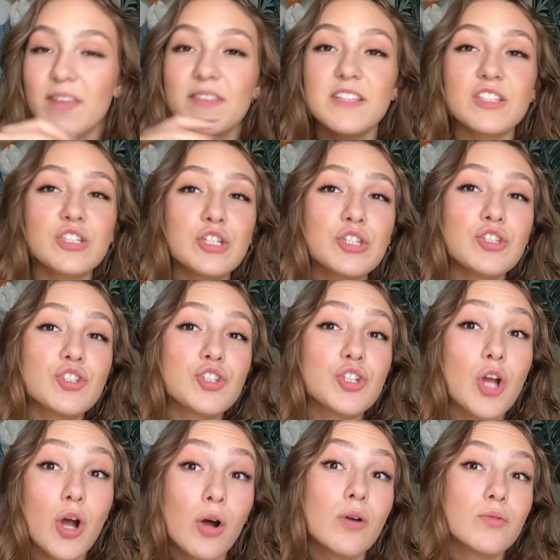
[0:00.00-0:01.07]
This just
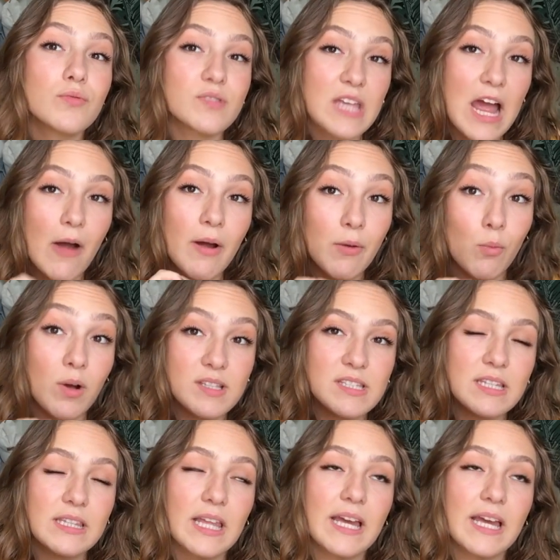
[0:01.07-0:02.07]
shows how I wasn't